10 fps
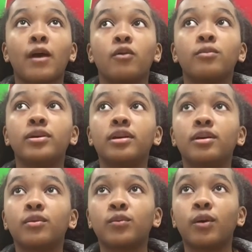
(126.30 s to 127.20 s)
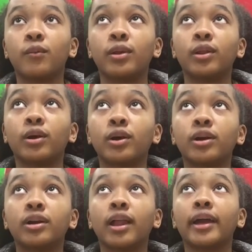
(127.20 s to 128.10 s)
We begin with what we
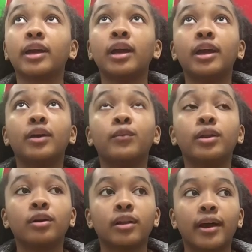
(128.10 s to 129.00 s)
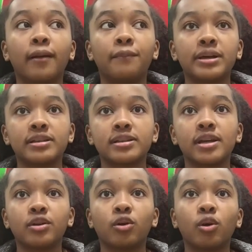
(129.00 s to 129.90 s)
learn, like we learn like a basic
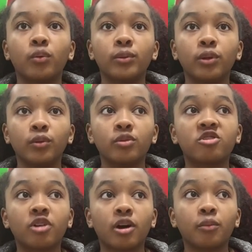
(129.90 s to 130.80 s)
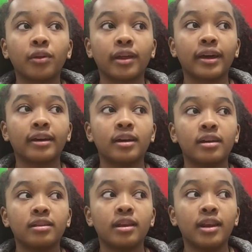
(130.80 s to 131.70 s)
standard, or we start with like
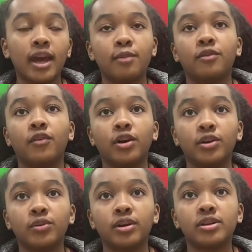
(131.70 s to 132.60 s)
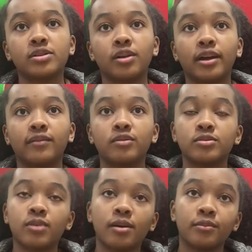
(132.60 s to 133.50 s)
the name of our unit. So like if it
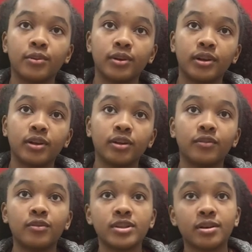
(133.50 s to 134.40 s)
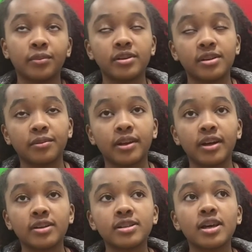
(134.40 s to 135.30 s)
was probability or if it was something
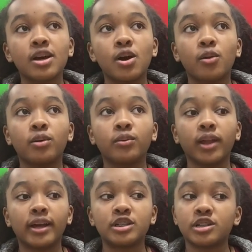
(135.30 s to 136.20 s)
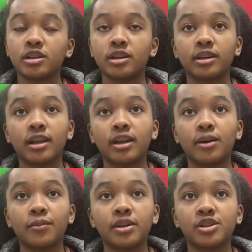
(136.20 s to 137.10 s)
else, we would like just look that
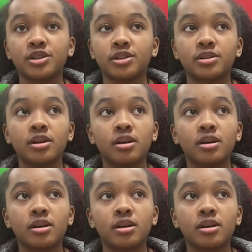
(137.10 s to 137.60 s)
up and just